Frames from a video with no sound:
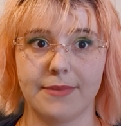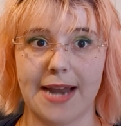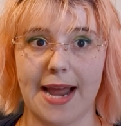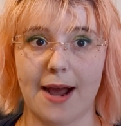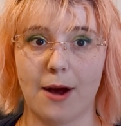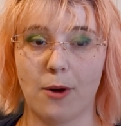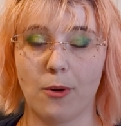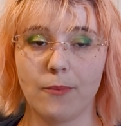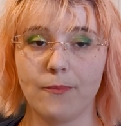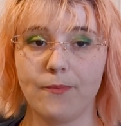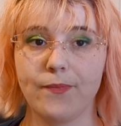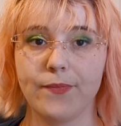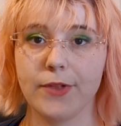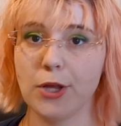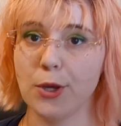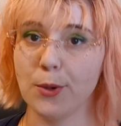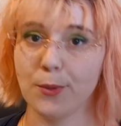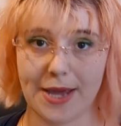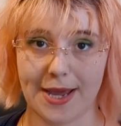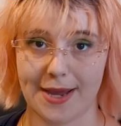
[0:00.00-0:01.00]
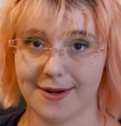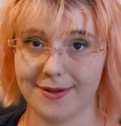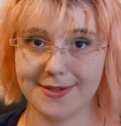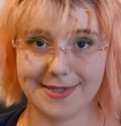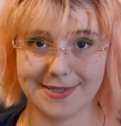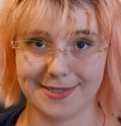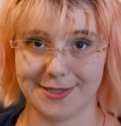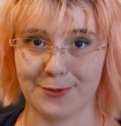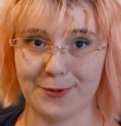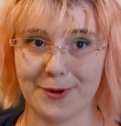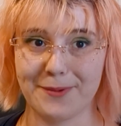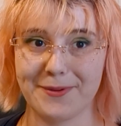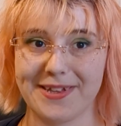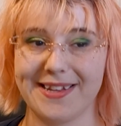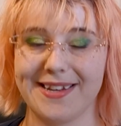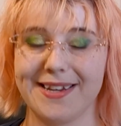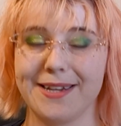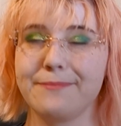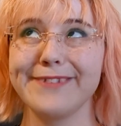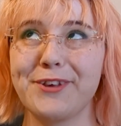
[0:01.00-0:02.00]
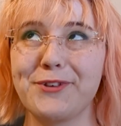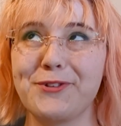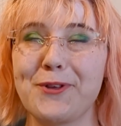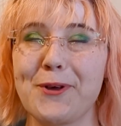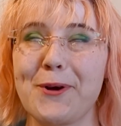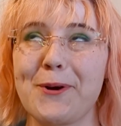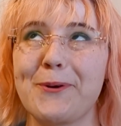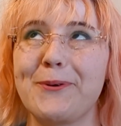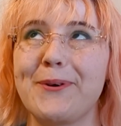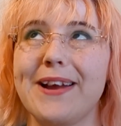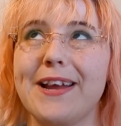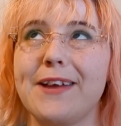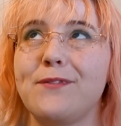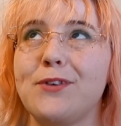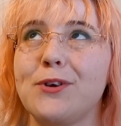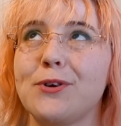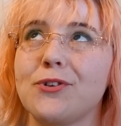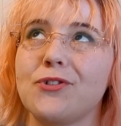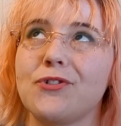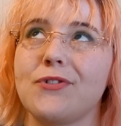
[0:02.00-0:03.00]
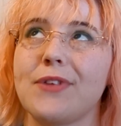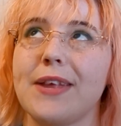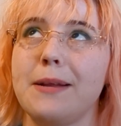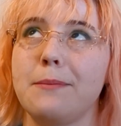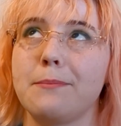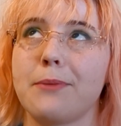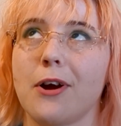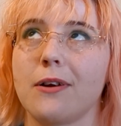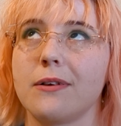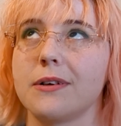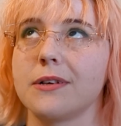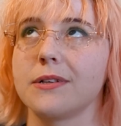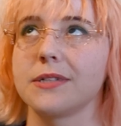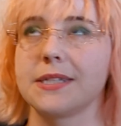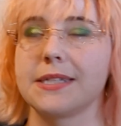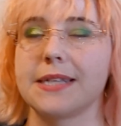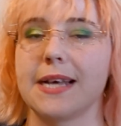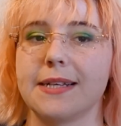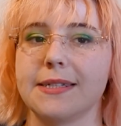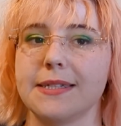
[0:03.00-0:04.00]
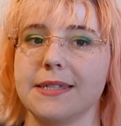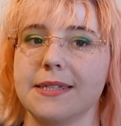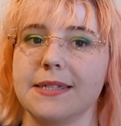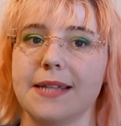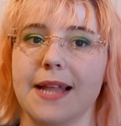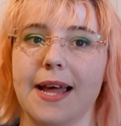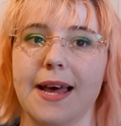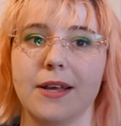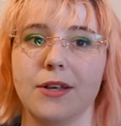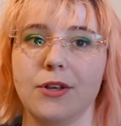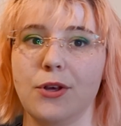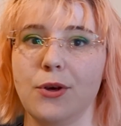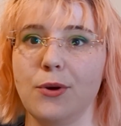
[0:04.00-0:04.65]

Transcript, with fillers: now. You can't disagree with it. So if your scene partner says that